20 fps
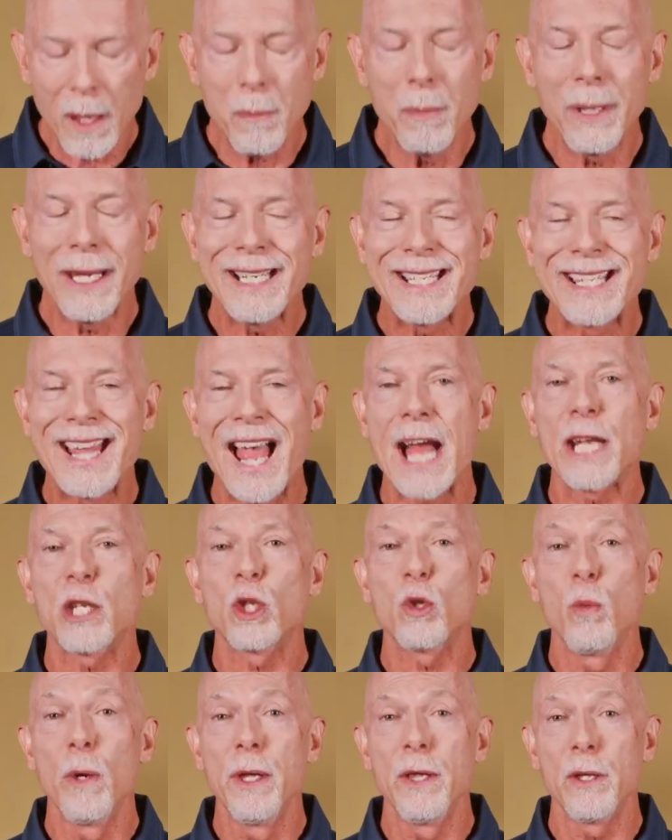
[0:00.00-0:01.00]
Because
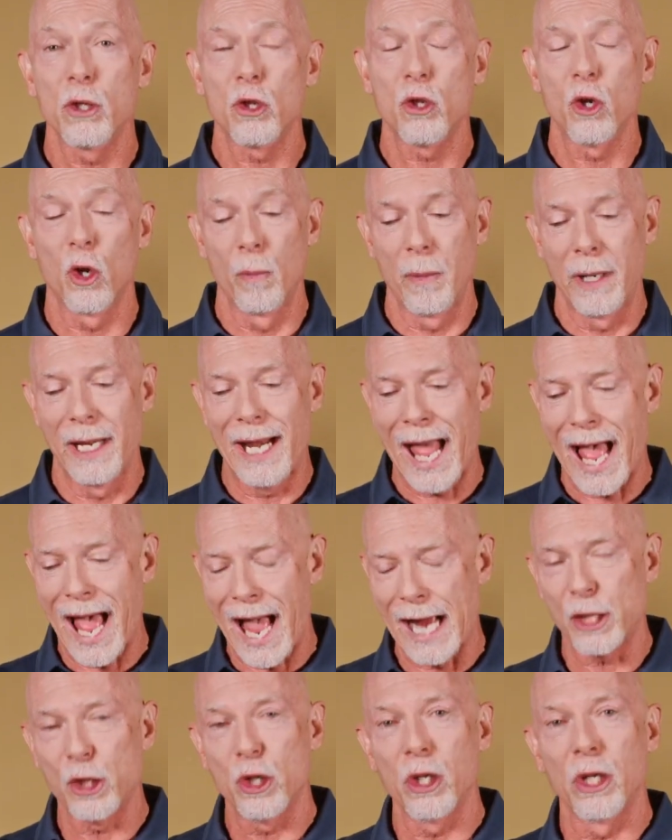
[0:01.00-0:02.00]
that's when the sermon
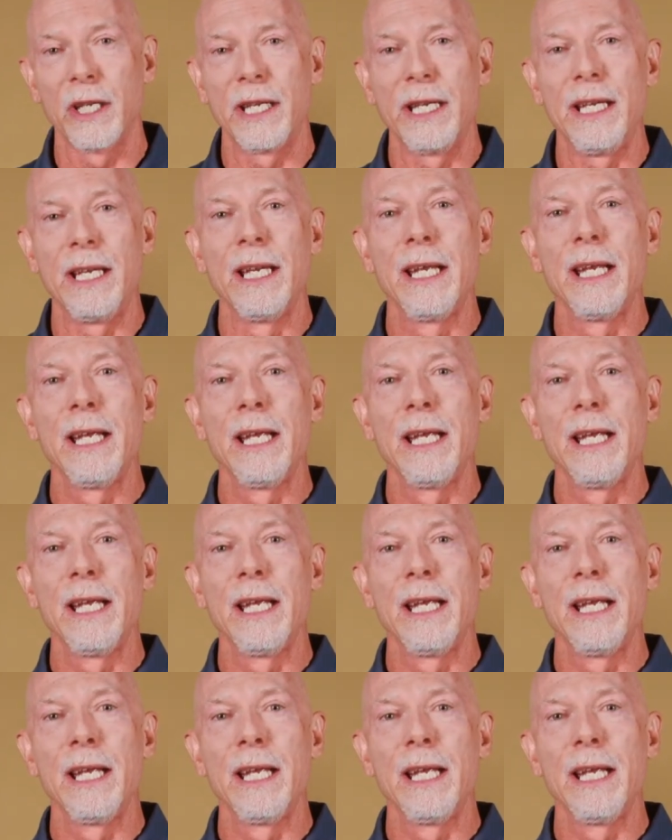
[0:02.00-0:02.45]
actually